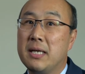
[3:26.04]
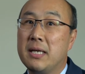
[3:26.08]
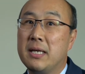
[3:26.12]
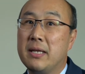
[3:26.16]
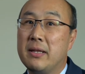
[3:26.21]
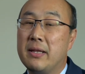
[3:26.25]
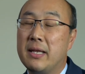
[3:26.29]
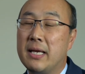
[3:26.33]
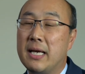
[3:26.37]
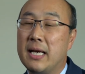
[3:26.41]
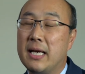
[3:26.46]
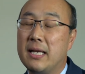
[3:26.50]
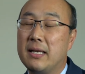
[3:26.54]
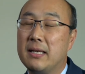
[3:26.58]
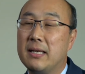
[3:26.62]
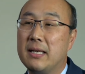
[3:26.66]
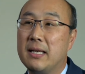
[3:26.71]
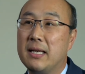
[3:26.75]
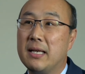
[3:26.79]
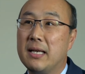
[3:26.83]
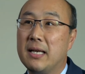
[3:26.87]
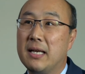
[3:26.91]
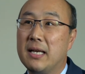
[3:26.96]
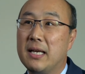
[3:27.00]
that
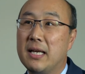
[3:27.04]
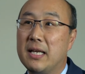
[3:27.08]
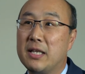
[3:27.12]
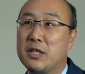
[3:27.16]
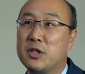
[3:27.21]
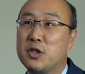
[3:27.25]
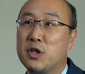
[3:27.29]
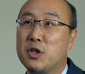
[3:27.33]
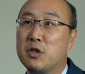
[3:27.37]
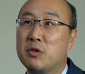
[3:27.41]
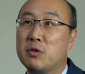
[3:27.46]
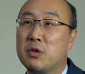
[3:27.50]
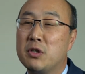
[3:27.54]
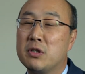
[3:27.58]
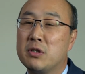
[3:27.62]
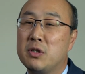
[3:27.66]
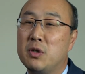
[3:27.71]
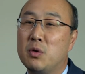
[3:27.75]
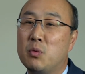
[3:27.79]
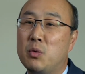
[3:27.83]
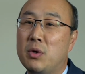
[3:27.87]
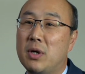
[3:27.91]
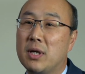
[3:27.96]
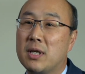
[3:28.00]
just because
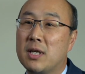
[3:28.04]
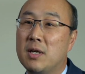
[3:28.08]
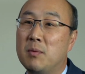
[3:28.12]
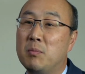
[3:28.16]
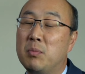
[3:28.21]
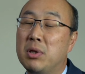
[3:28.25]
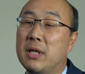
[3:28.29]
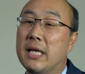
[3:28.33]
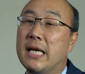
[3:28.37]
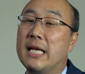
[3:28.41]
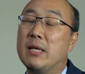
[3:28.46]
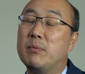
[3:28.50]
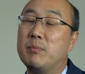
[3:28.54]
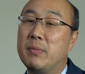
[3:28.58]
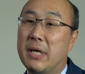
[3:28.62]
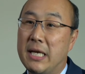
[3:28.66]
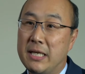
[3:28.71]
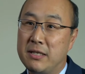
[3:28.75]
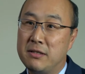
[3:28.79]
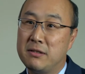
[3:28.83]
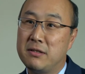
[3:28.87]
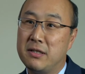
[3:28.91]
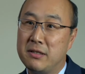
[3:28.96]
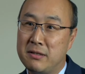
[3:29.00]
we're a
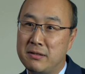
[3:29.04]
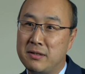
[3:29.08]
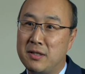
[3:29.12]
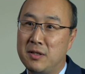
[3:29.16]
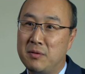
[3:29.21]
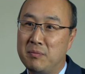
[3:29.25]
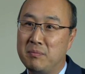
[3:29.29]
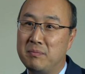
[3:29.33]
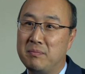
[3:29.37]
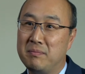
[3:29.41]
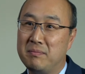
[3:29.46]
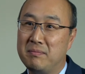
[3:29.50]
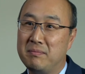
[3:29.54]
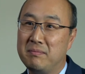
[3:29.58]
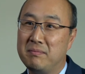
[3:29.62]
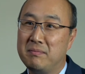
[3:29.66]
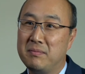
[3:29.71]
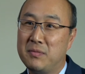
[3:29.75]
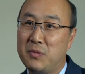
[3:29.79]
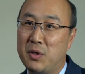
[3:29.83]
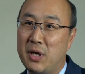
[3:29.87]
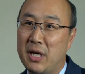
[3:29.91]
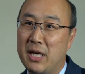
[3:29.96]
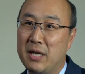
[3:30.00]
complaint-based system,
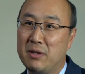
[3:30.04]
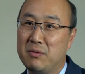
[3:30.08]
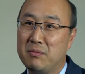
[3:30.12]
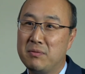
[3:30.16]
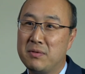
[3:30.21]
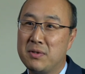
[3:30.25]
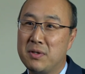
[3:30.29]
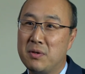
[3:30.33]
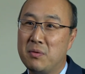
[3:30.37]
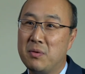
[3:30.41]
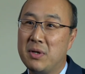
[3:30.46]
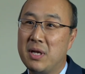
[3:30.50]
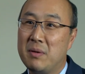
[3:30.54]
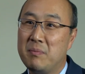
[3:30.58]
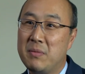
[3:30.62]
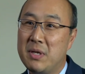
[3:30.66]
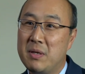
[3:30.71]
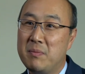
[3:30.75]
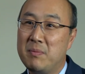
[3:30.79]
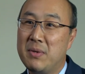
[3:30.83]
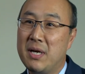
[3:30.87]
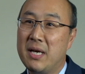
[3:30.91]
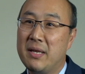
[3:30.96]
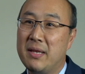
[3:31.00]
right? So what I
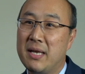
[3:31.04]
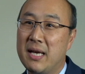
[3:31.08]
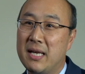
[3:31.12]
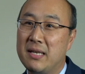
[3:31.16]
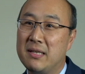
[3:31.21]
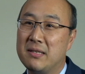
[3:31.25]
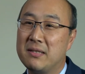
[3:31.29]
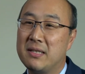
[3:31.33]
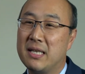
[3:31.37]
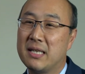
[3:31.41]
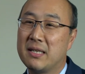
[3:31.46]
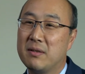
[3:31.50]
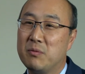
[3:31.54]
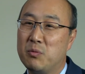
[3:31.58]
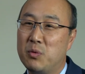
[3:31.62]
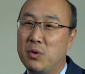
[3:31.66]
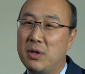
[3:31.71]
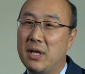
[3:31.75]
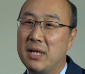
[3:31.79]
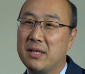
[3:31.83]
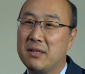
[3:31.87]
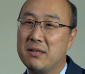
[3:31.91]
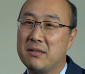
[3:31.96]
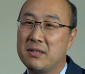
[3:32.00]
mean by that is we're
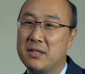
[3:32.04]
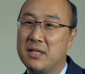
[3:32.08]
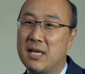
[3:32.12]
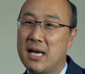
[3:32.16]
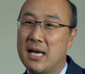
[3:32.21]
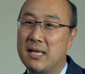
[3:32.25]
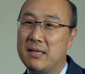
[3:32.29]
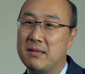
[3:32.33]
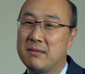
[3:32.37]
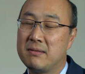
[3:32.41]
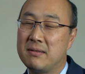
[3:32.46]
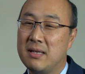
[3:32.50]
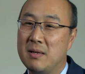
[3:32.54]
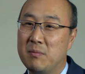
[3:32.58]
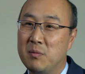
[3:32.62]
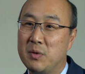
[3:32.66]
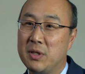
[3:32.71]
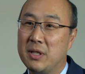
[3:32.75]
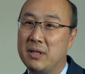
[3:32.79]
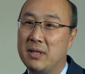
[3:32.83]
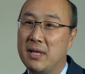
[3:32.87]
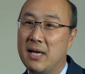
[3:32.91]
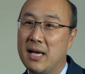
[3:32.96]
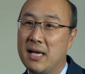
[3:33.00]
like this giant assembly
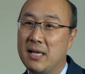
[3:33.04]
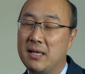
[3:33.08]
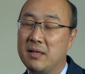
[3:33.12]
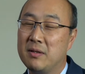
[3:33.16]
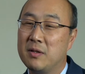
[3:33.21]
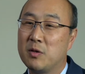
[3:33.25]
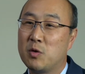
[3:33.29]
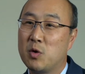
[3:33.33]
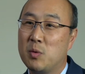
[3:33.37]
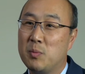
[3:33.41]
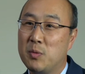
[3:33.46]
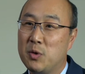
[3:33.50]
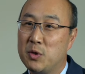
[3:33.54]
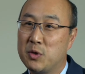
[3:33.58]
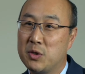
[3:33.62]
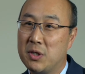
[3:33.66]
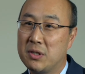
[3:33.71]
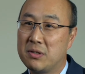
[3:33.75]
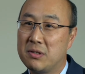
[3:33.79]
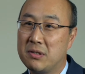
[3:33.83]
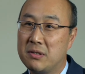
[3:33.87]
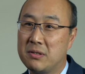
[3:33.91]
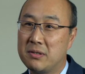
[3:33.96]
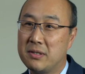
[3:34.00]
line in the criminal
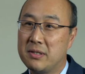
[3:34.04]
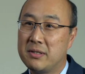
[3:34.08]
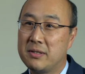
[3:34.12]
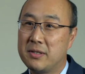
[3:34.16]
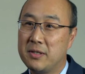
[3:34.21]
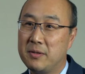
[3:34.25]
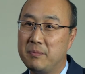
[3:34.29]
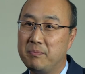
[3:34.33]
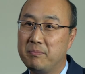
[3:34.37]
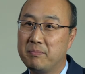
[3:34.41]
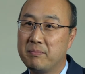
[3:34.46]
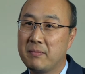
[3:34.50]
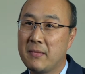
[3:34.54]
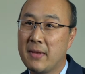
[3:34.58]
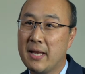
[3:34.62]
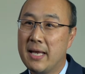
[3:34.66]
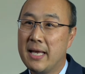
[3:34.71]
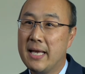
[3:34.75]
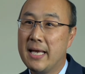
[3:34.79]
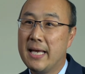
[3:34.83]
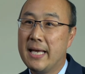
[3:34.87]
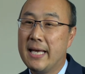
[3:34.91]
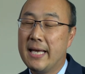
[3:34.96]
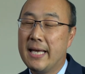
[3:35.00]
justice system,
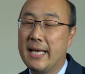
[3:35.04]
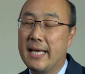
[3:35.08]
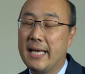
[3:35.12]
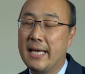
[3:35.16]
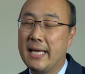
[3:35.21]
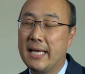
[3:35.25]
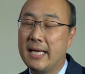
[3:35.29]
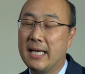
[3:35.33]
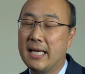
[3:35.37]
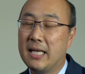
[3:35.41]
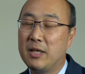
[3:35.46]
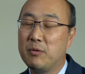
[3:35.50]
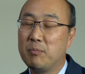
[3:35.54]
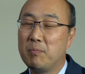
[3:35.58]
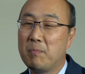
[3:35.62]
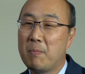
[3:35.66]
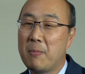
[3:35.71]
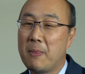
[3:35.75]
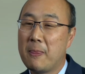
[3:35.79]
and